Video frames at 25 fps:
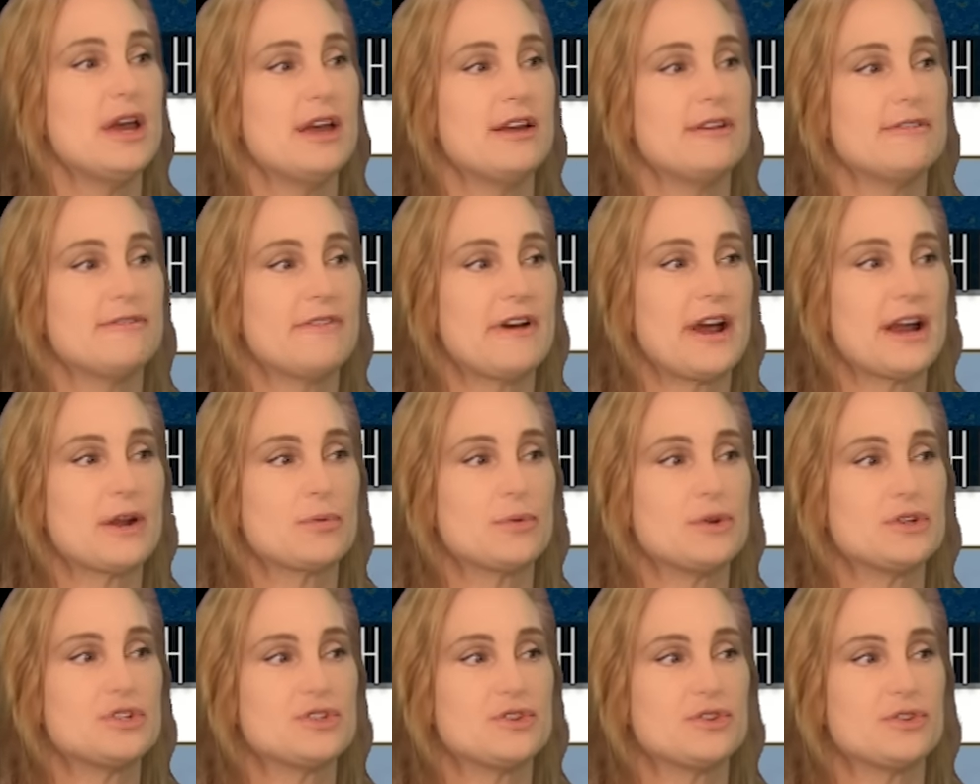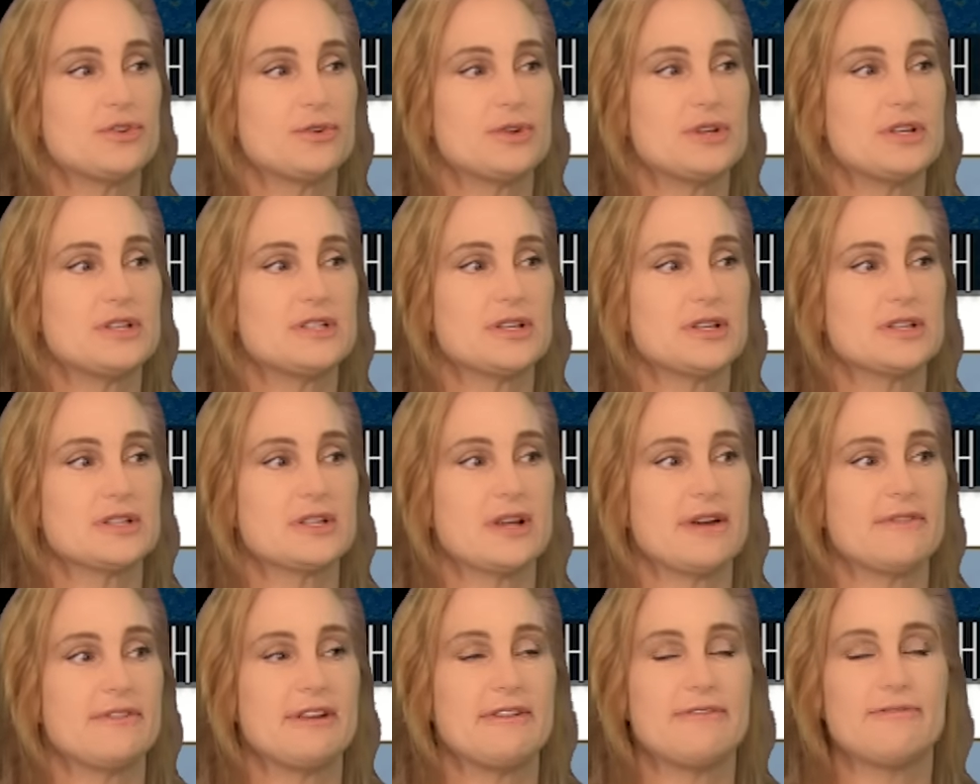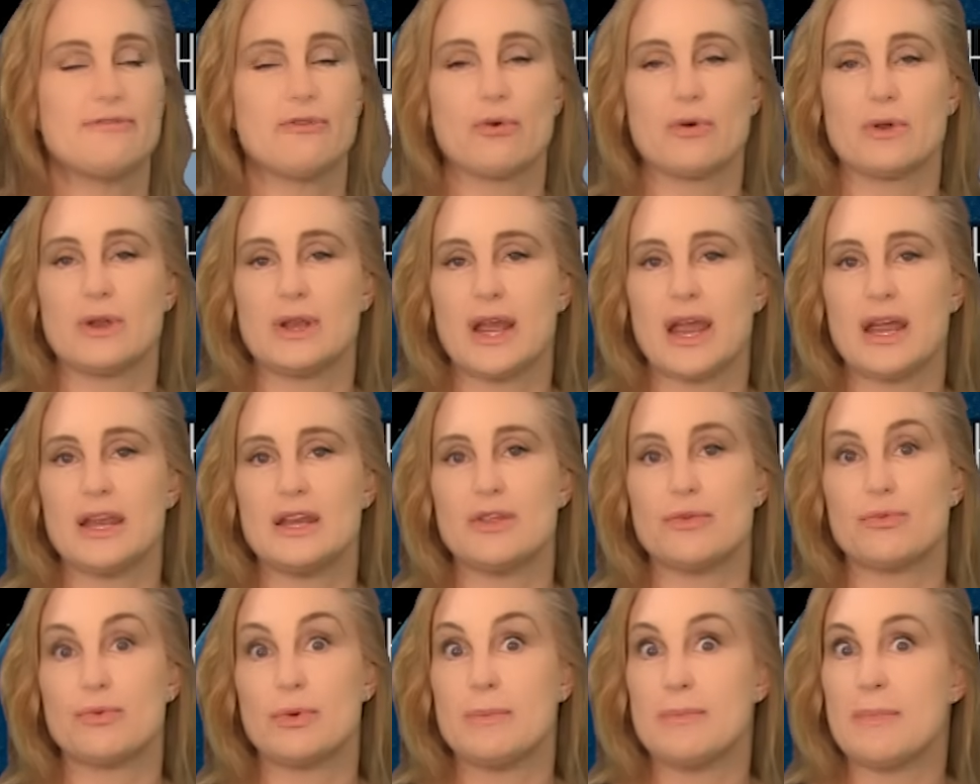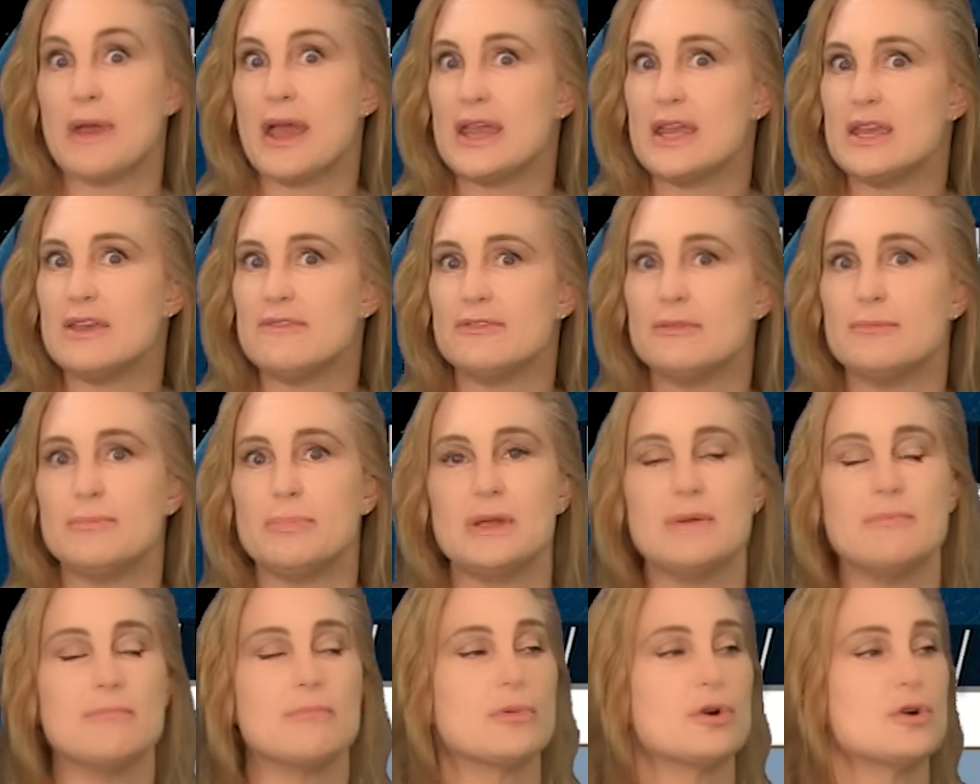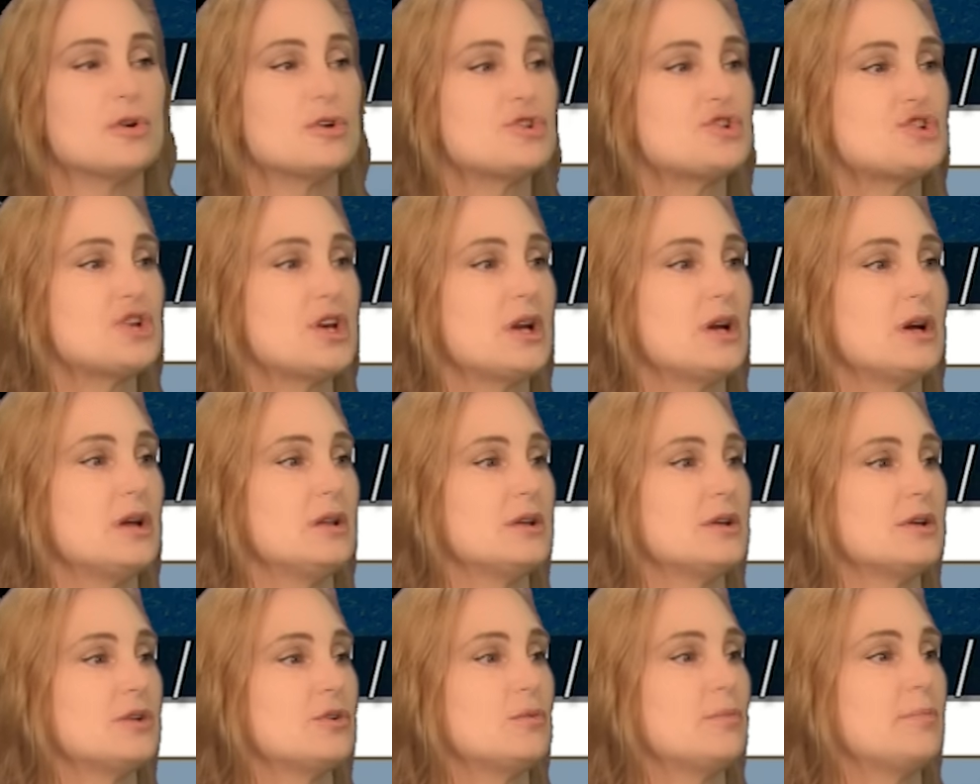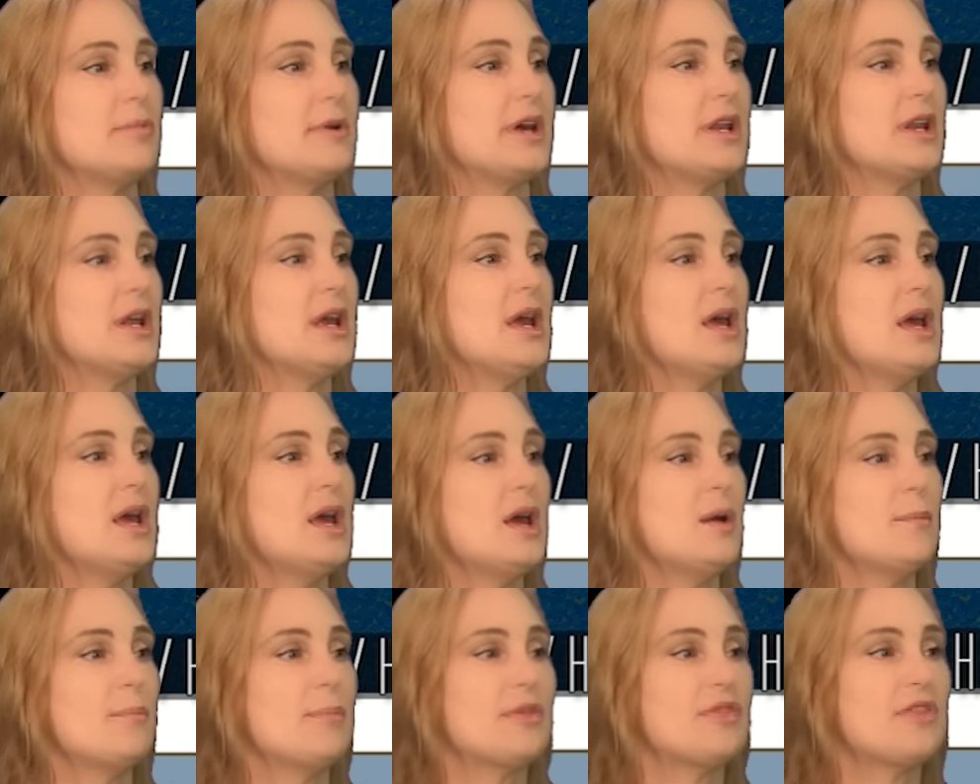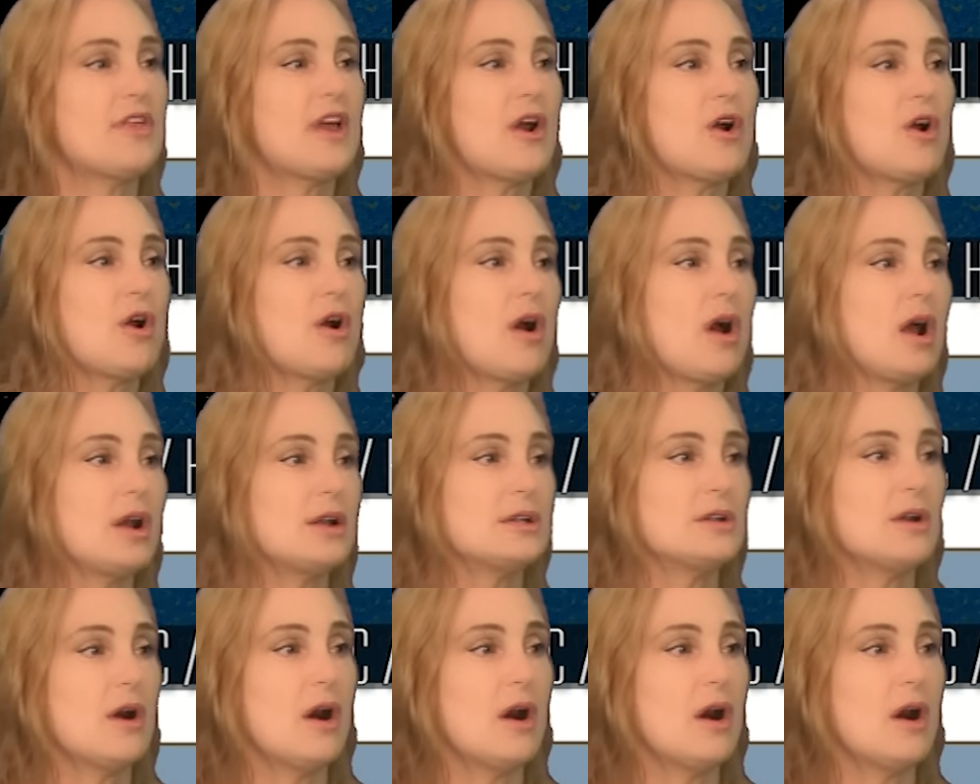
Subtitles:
In fact, region 3674 and 83 may even be merging a little bit, but they are